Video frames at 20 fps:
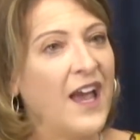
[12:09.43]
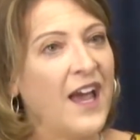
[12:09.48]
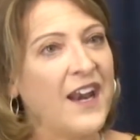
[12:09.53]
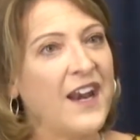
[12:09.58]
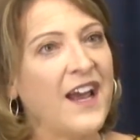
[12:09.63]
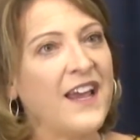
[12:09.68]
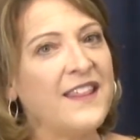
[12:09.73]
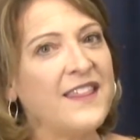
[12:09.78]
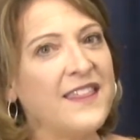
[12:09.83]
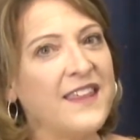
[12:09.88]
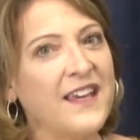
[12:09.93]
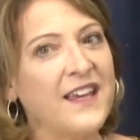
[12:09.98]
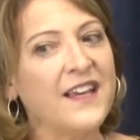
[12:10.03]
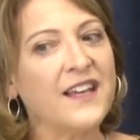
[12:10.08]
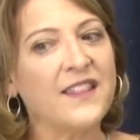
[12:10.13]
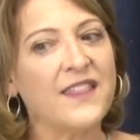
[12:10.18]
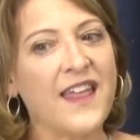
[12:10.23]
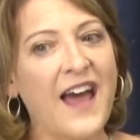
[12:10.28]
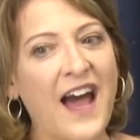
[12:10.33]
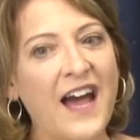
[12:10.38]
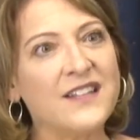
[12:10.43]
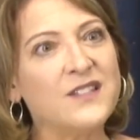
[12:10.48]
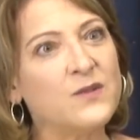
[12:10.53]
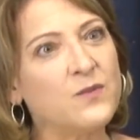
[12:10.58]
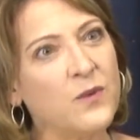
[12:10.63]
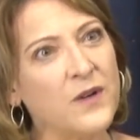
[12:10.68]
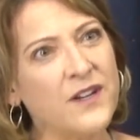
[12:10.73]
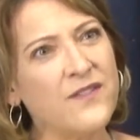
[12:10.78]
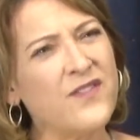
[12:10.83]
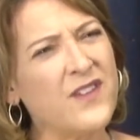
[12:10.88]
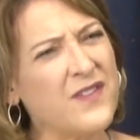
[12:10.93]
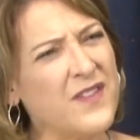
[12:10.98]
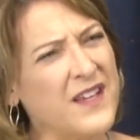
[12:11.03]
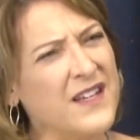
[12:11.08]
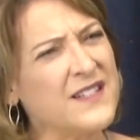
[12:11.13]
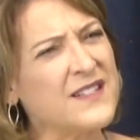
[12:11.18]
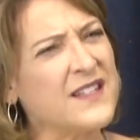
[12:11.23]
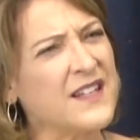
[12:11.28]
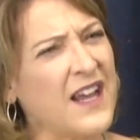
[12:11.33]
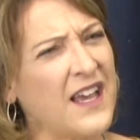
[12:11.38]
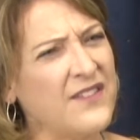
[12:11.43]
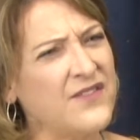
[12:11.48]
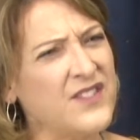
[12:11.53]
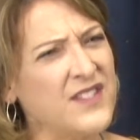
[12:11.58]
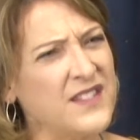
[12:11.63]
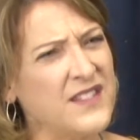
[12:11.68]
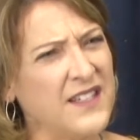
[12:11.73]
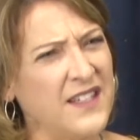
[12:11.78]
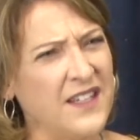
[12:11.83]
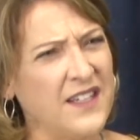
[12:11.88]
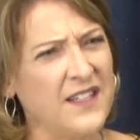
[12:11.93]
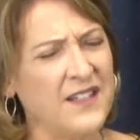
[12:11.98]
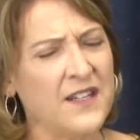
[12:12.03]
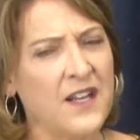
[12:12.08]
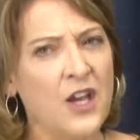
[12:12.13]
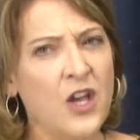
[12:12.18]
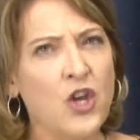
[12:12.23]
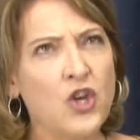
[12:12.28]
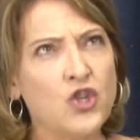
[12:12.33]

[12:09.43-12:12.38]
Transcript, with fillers: And I think that's one of the things that I've seen